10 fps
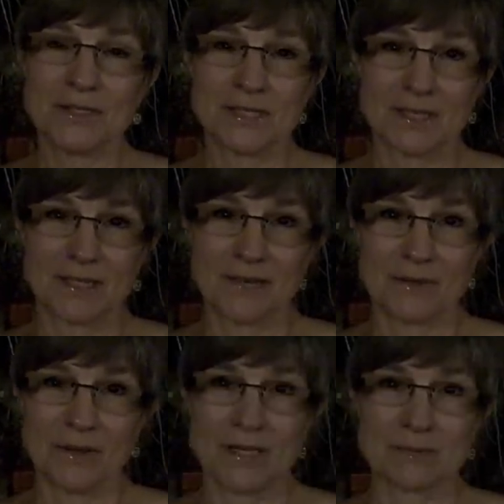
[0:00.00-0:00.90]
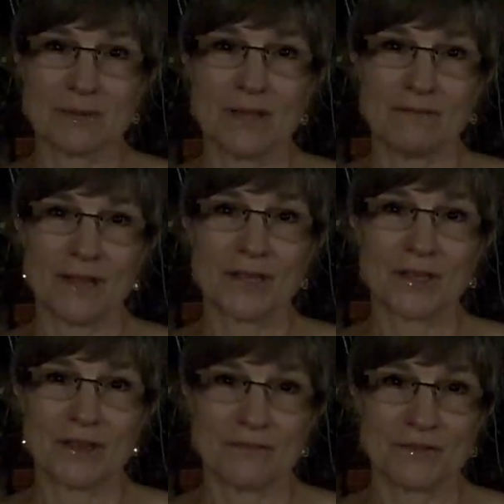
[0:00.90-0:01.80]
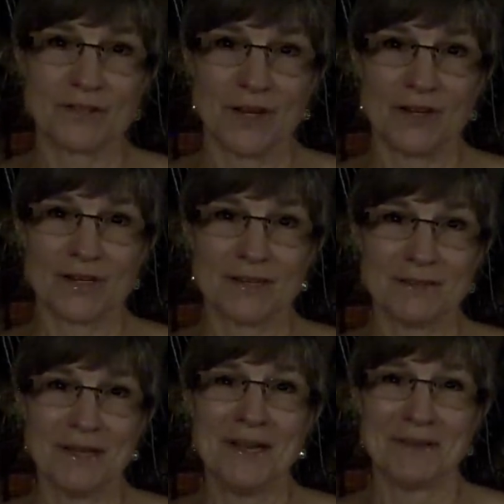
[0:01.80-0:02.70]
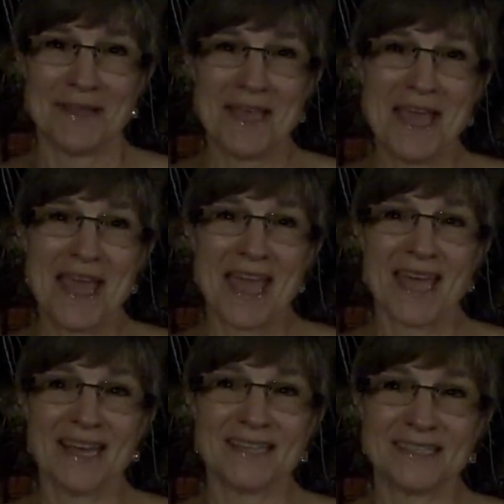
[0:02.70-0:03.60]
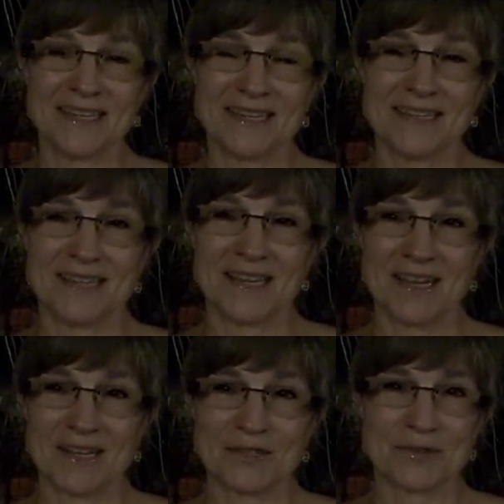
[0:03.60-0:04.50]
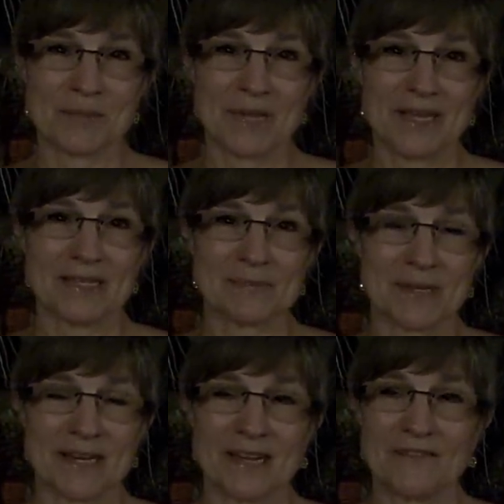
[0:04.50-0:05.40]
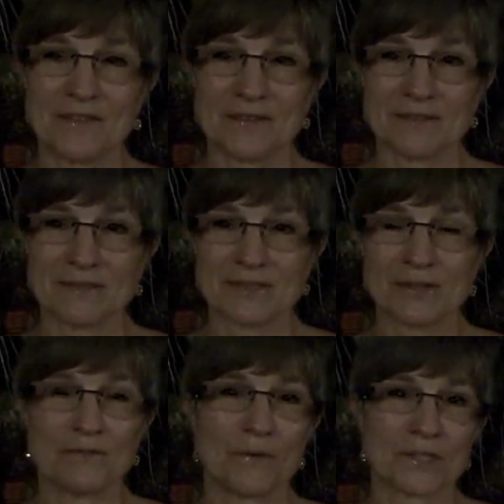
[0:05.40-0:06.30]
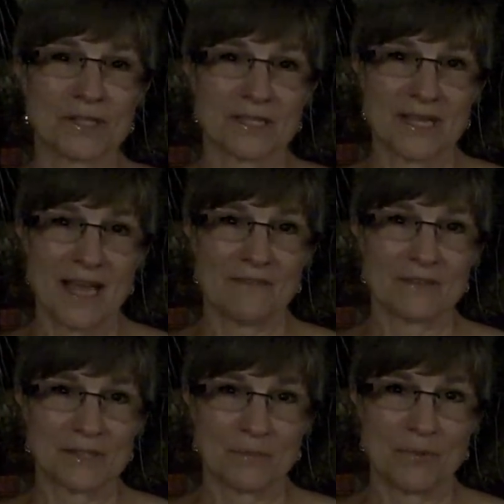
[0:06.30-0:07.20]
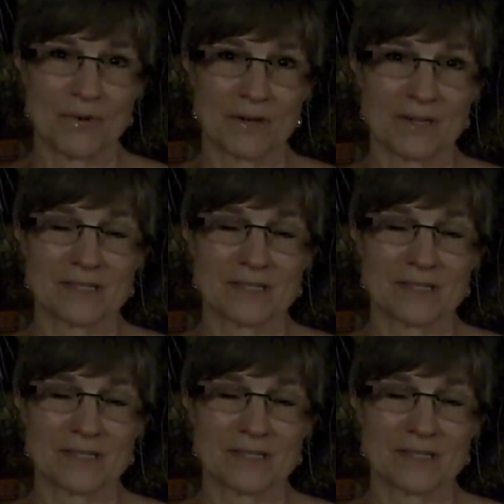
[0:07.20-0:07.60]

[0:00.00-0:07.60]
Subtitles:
to give your husband love like you give your dog. And I adore my husband, and I feel so fortunate to have his support,